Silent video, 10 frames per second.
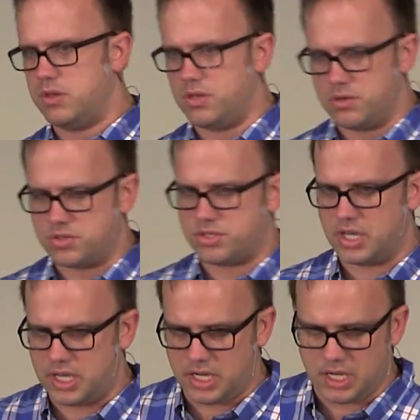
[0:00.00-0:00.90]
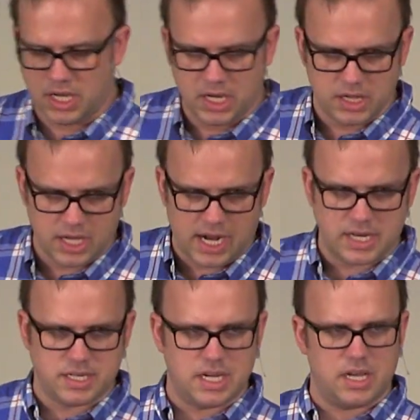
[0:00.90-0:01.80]
You see the
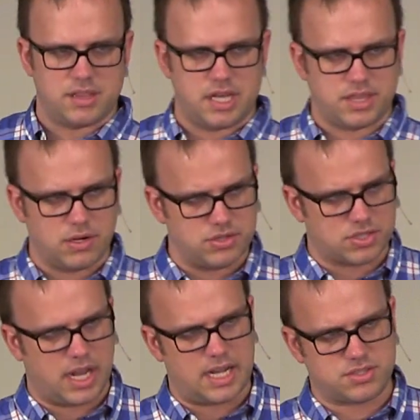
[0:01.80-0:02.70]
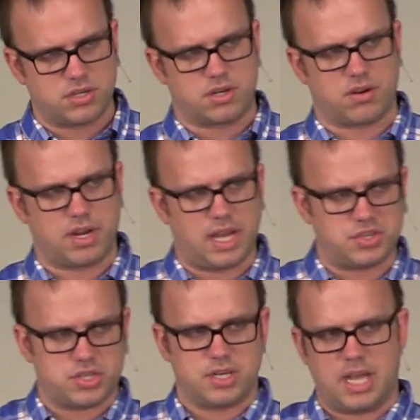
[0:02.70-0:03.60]
idea that there is God's good
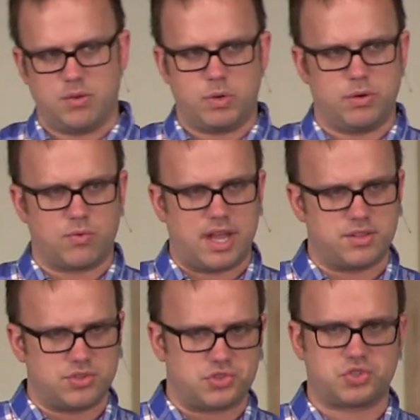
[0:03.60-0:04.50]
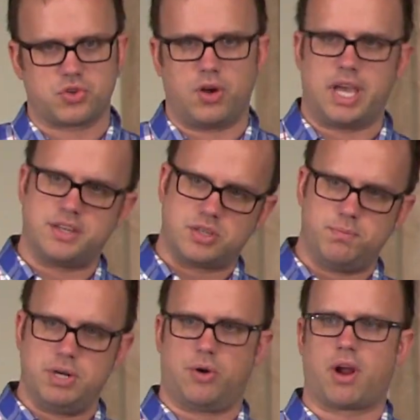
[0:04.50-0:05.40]
creation, and we would rather destroy it
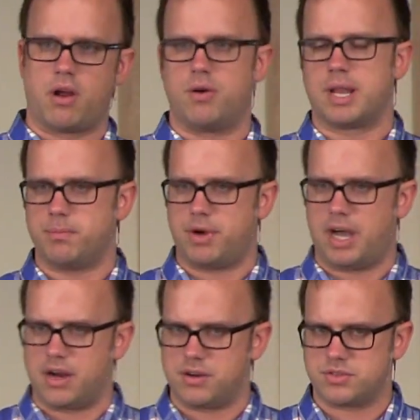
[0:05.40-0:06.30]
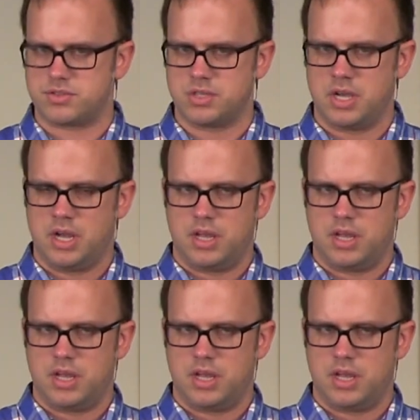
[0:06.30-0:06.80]
to build our own empires